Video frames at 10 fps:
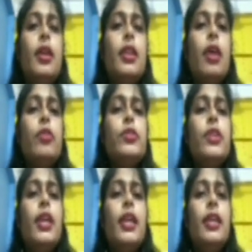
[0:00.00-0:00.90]
Now you
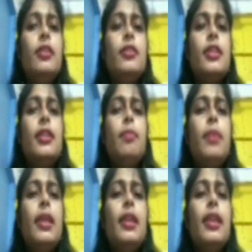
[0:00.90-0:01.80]
see
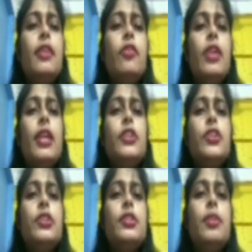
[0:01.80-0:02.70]
interdependent
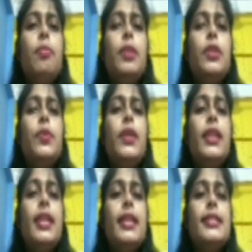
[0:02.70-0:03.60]
relationship
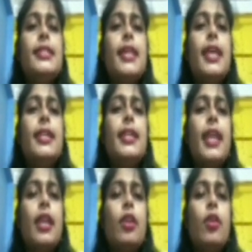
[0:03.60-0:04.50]
between nature,
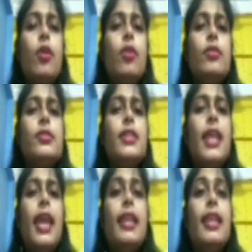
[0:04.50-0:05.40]
technology
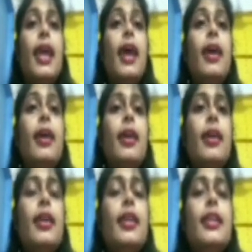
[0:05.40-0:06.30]
and the
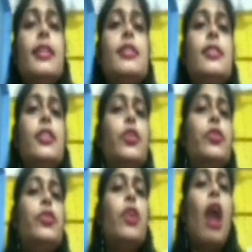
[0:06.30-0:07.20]

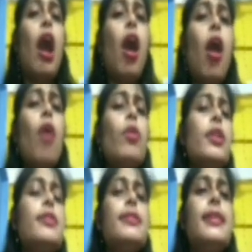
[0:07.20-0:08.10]
institution. How
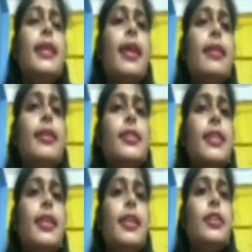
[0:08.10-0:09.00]
these three are
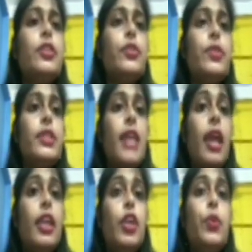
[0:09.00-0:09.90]
interrelated with the
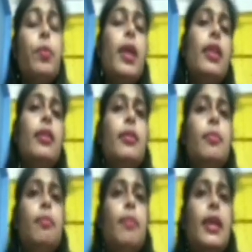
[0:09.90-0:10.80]
human
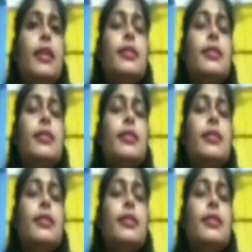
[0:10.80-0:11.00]
beings.